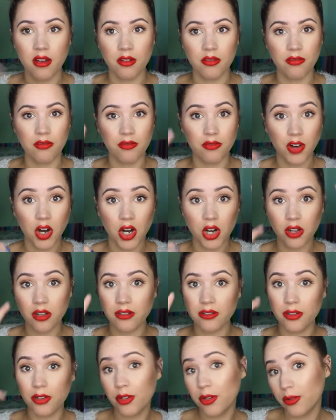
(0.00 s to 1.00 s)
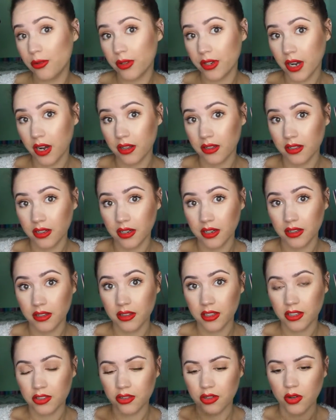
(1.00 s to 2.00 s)
fall nude color
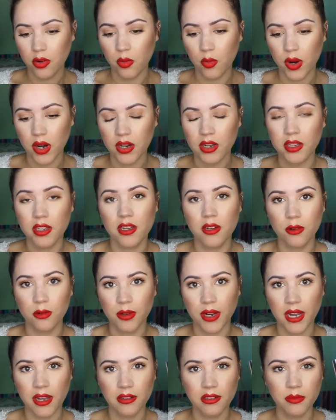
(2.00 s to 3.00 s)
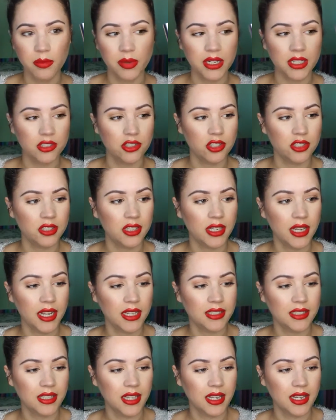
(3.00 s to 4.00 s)
that you can wear year round but it's just like
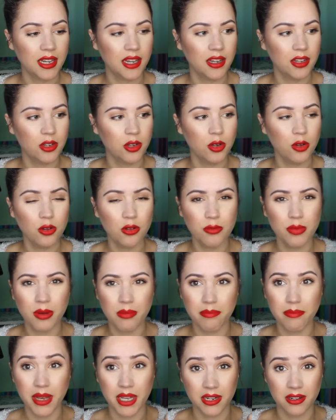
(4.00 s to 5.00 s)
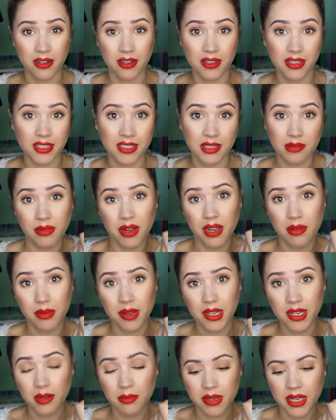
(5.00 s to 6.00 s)
it's like nude but better at least in my
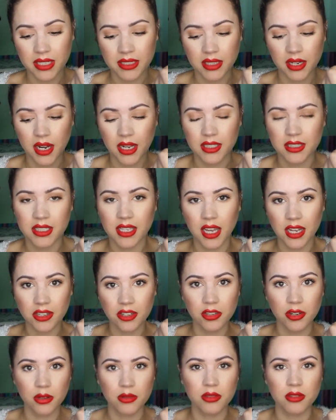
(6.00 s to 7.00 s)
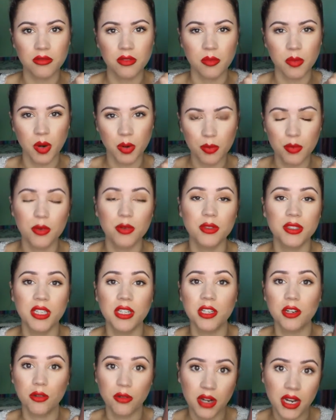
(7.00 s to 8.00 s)
opinion because it has the undertones of the purples
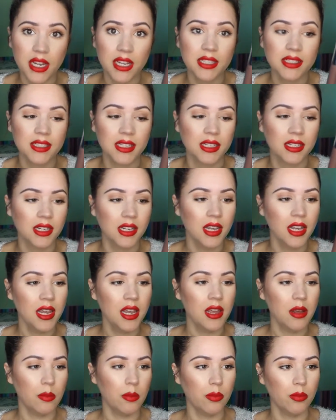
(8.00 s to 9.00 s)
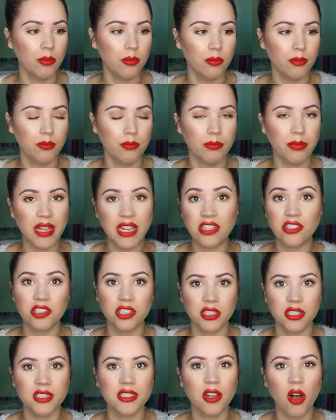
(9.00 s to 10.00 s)
and the grays and
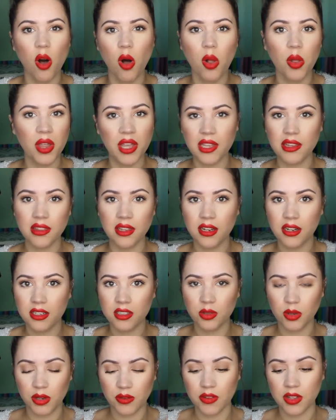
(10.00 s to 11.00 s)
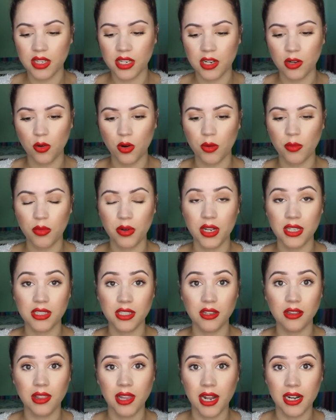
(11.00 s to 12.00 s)
beiges all in there so I feel like it
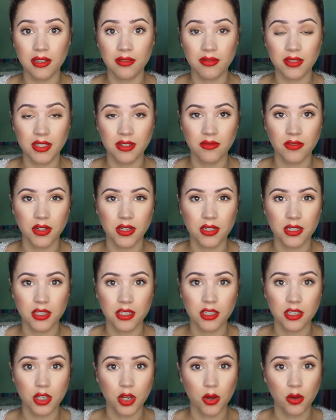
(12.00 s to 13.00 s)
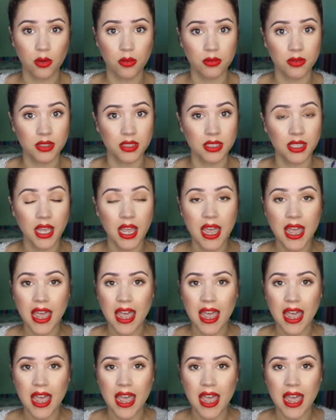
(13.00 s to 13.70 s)
incorporates a lot of different tones